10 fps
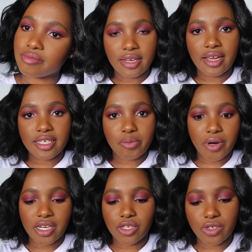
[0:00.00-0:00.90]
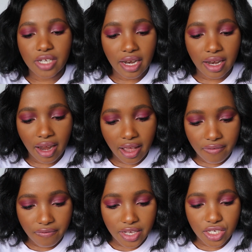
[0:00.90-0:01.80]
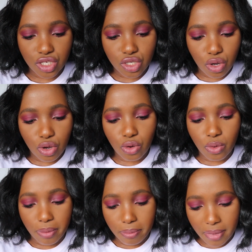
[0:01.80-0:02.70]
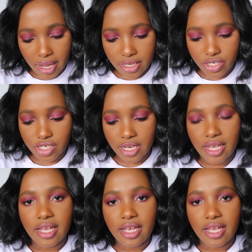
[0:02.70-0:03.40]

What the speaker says: The next brush, which I love so much,